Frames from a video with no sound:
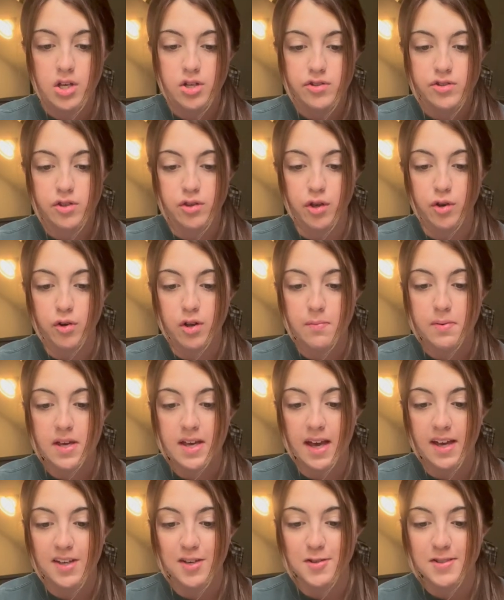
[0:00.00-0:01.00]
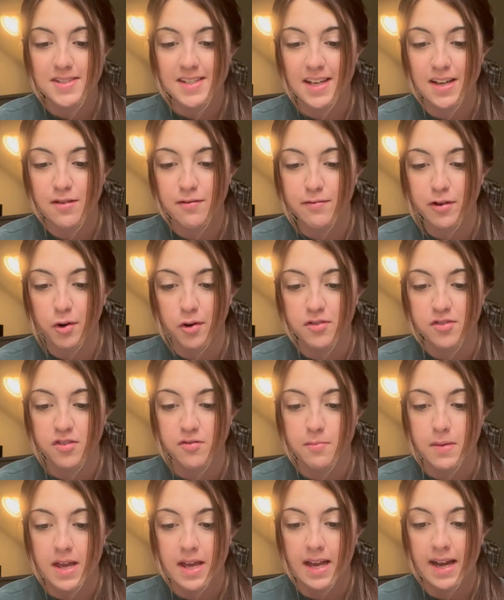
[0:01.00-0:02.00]
So the creepy guy who's taking photos
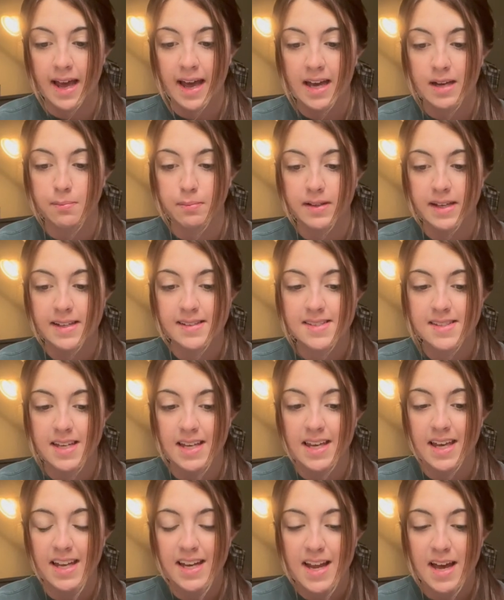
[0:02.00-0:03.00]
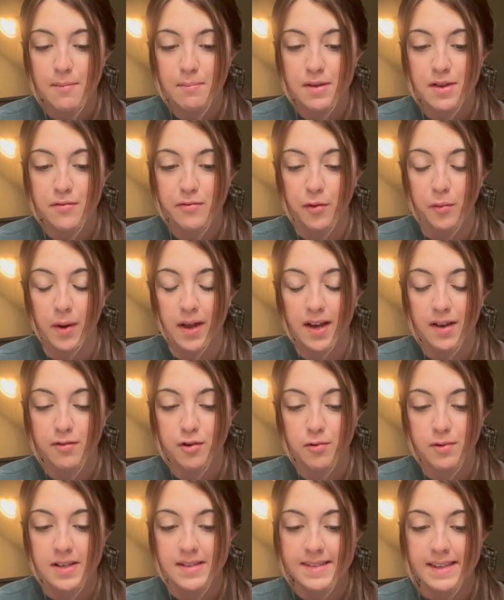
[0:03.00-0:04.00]
of me and had plans to kidnap me for
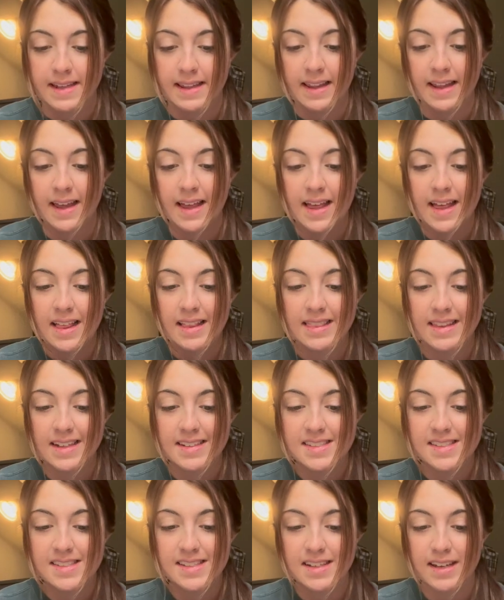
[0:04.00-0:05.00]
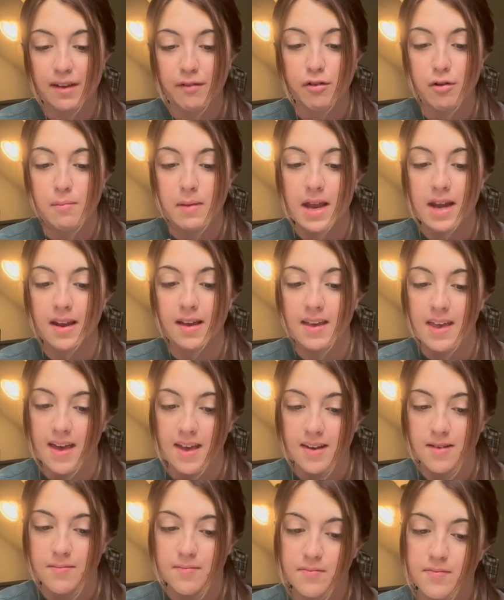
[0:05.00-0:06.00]
whatever reason, let's never meet
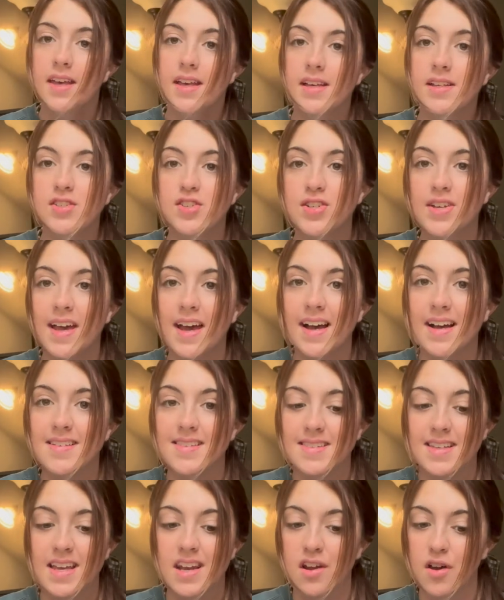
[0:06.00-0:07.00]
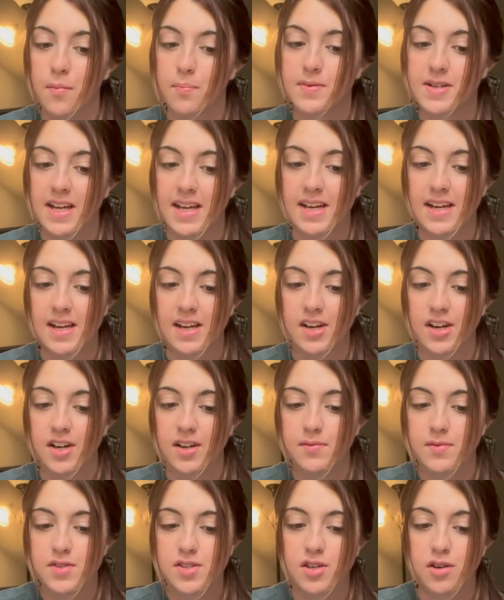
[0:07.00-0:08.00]
again. And she has an update
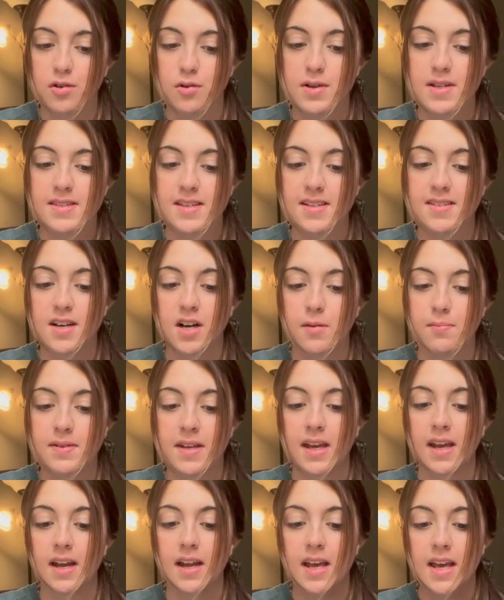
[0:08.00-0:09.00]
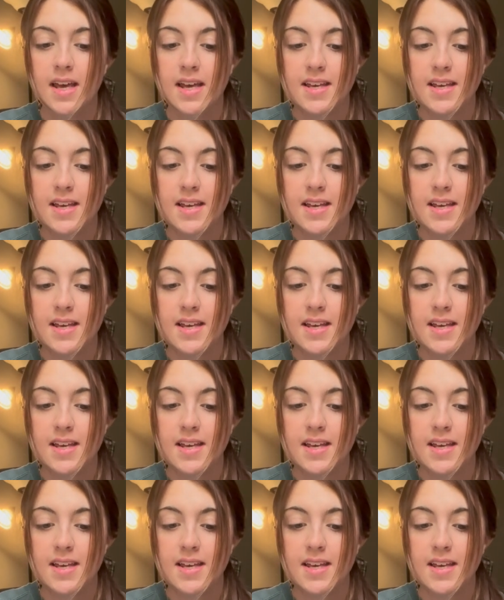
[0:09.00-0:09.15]
here. So it says update.